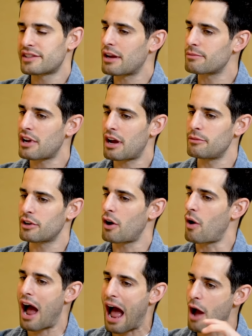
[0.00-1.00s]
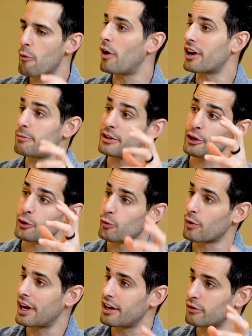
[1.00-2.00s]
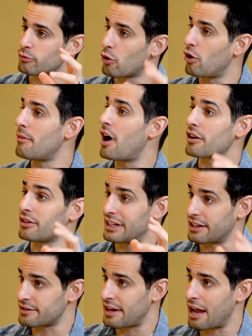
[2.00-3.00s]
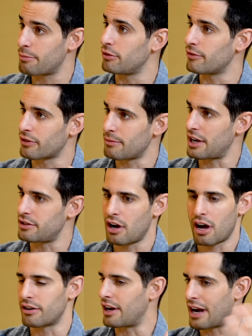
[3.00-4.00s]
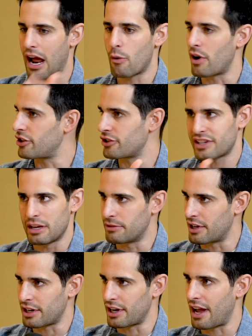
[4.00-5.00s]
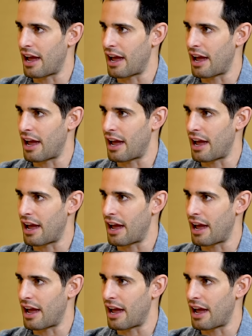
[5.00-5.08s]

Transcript: same time, you go, I want to be a great role model and example for my daughter, and I want to just keep kicking